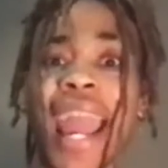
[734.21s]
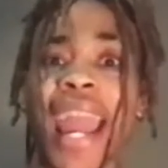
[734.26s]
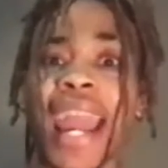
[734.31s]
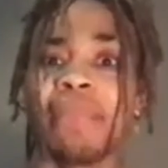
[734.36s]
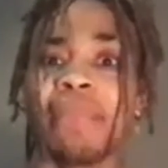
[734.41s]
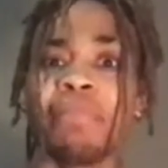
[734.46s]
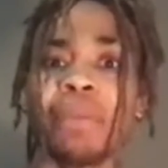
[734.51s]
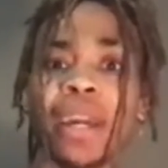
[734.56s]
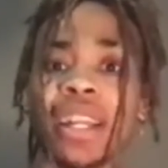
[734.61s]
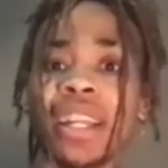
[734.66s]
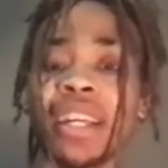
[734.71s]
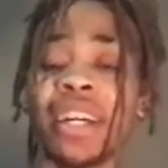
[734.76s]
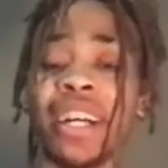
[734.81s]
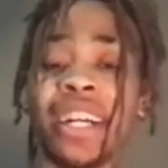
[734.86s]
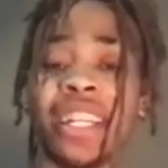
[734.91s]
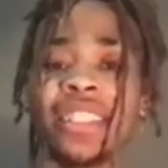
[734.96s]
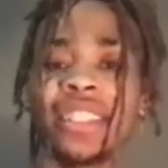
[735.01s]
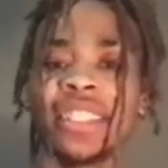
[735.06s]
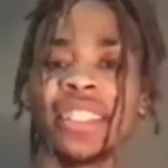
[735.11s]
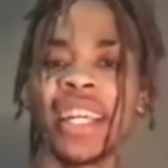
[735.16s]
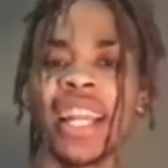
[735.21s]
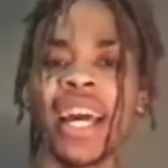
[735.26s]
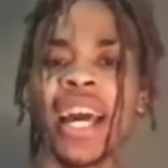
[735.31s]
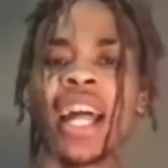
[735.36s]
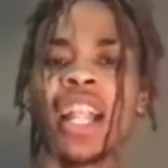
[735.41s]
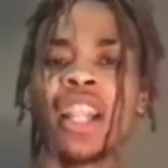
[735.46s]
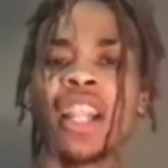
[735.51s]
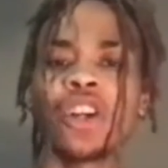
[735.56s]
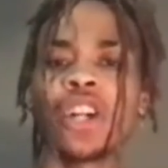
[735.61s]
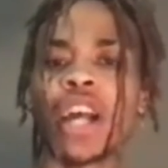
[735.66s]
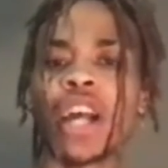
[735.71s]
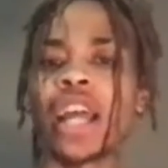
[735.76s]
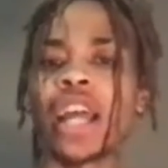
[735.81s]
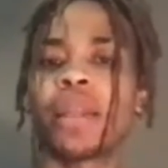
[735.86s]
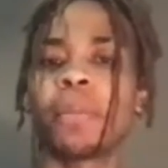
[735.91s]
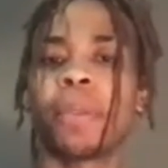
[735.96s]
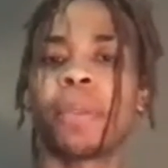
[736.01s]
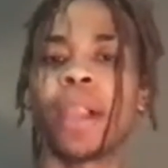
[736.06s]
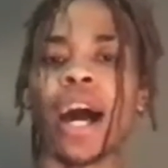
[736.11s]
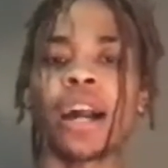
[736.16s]
and be able to learn how to
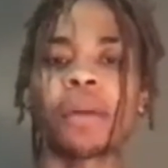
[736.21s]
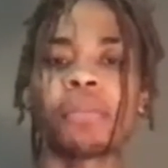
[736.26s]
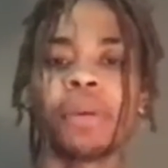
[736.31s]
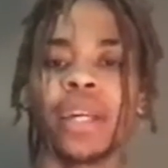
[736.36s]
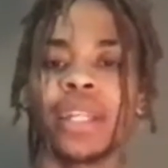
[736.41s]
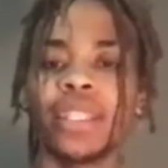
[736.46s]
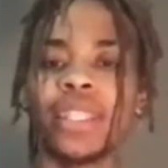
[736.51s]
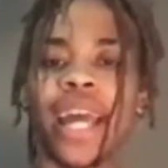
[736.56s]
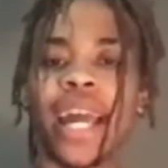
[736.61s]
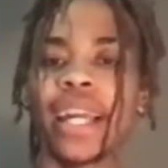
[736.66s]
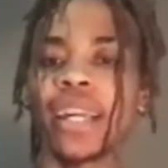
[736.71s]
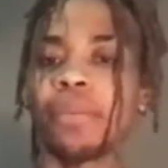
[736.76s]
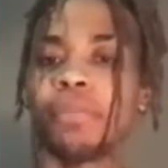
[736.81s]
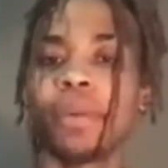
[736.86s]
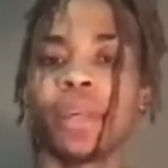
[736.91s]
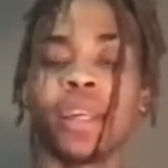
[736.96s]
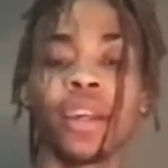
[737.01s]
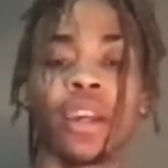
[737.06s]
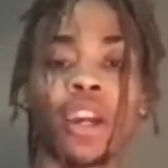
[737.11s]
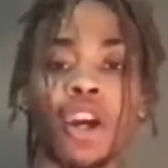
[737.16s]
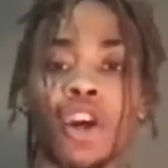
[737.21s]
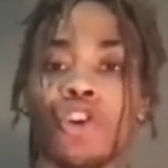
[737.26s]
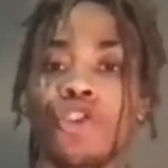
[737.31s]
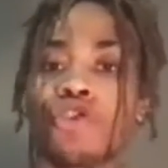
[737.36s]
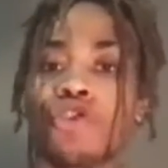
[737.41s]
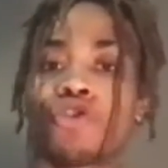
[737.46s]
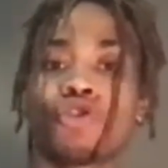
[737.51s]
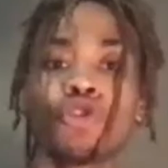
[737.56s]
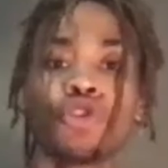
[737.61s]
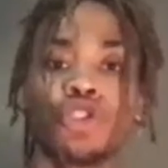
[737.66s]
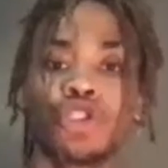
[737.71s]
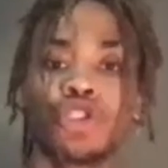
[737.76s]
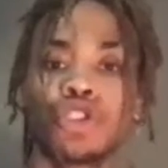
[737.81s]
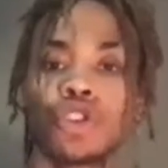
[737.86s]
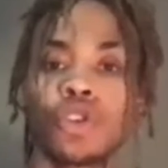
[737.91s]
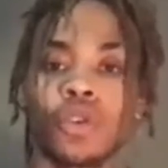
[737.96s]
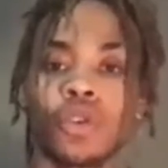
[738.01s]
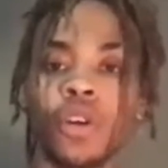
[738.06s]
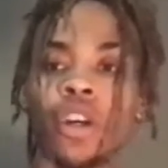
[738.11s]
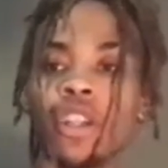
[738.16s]
block, because that could be
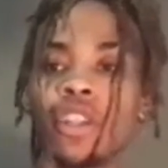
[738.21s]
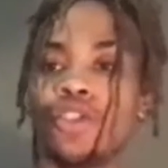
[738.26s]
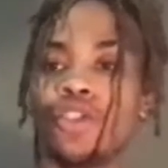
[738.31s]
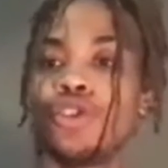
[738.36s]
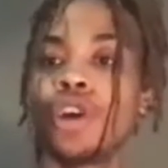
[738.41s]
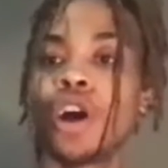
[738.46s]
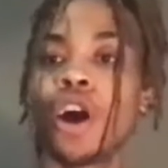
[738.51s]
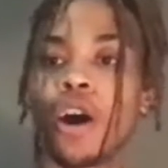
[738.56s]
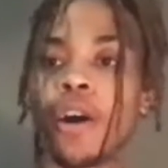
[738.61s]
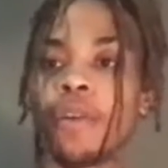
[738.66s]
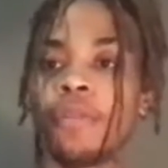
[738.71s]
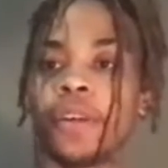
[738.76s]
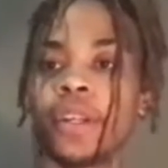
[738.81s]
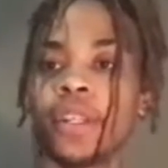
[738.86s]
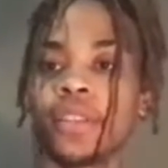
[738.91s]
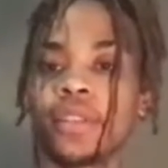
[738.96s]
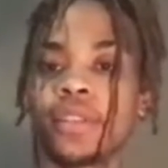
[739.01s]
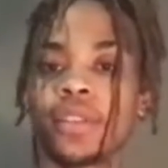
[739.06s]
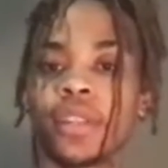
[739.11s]
crucial to the offense.